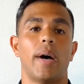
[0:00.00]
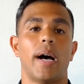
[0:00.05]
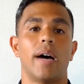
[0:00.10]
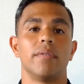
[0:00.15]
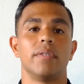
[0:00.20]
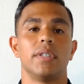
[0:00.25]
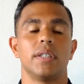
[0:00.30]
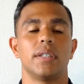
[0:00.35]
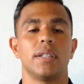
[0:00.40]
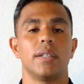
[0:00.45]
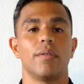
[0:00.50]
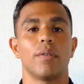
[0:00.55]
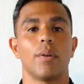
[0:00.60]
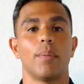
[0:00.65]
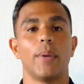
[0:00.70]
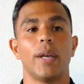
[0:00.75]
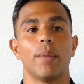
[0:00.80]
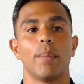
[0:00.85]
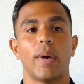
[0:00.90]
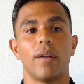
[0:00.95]
Obviously for
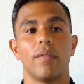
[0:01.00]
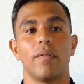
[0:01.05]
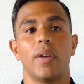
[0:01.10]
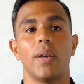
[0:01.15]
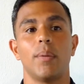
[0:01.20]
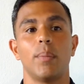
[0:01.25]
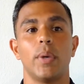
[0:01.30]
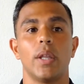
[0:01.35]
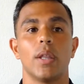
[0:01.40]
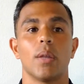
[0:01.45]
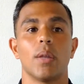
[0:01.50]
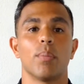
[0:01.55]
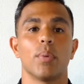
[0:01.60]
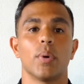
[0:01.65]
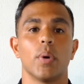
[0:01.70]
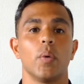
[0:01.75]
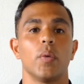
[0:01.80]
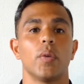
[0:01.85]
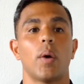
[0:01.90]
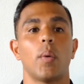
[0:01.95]
me and my family, the
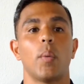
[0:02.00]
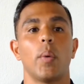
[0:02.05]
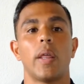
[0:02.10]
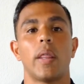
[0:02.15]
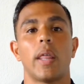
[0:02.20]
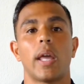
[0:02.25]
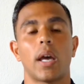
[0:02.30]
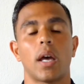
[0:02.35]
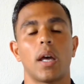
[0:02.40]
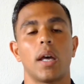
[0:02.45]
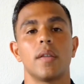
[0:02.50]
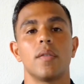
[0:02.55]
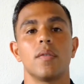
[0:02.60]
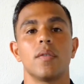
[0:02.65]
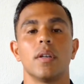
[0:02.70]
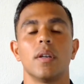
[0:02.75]
pros outweigh the cons,